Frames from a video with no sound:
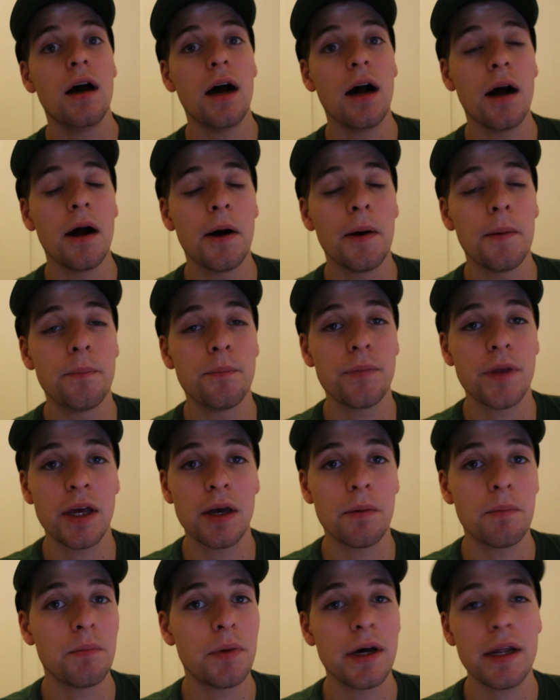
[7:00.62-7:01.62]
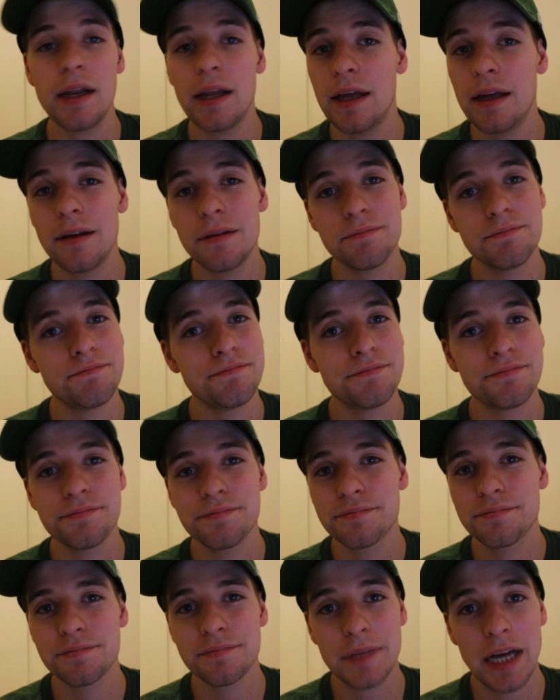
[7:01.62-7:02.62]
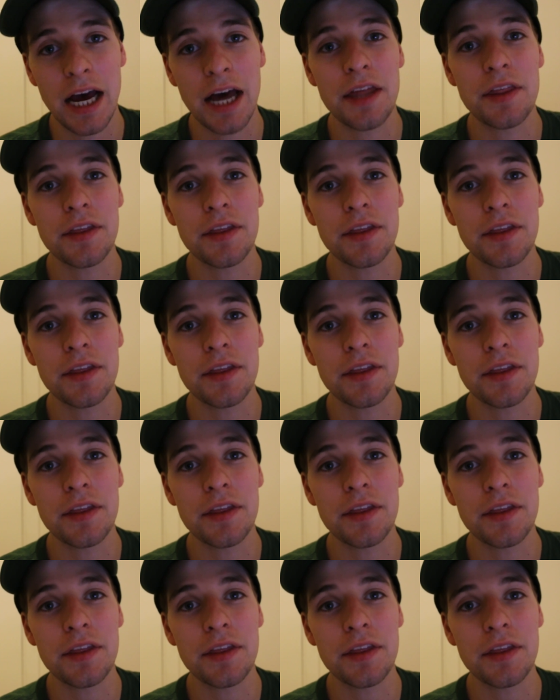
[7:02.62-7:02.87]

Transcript: um, him, but I